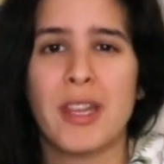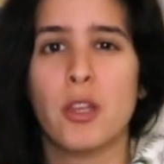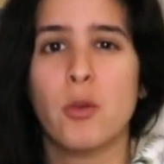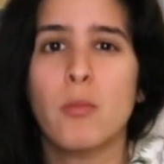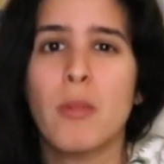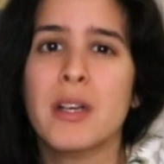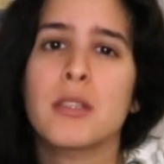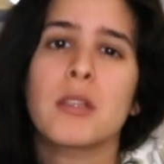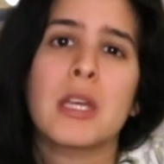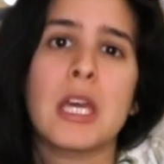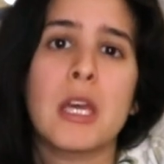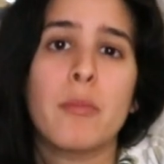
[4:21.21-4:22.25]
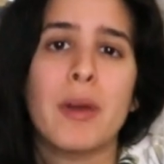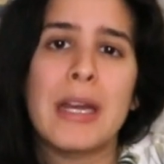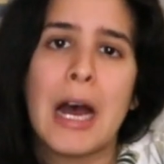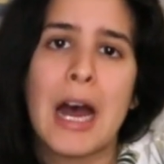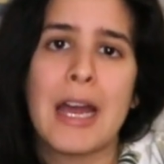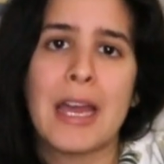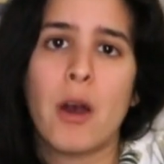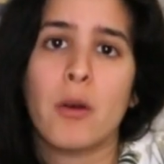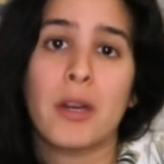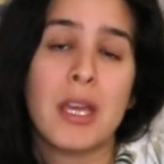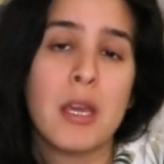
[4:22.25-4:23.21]
then you must keep an eye
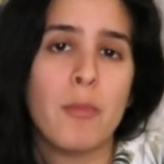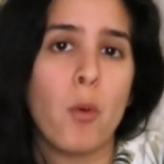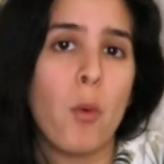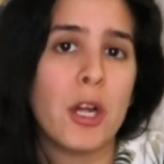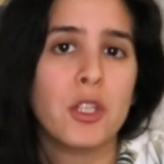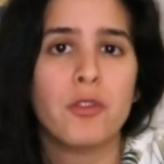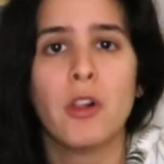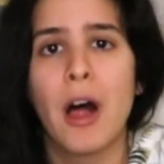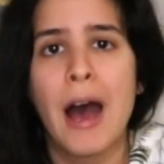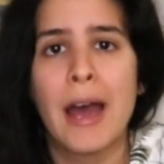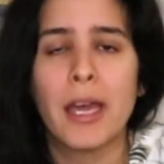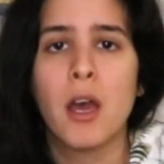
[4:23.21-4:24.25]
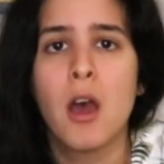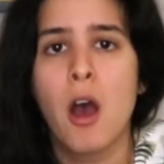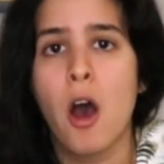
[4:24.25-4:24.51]
out and keep a watchful eye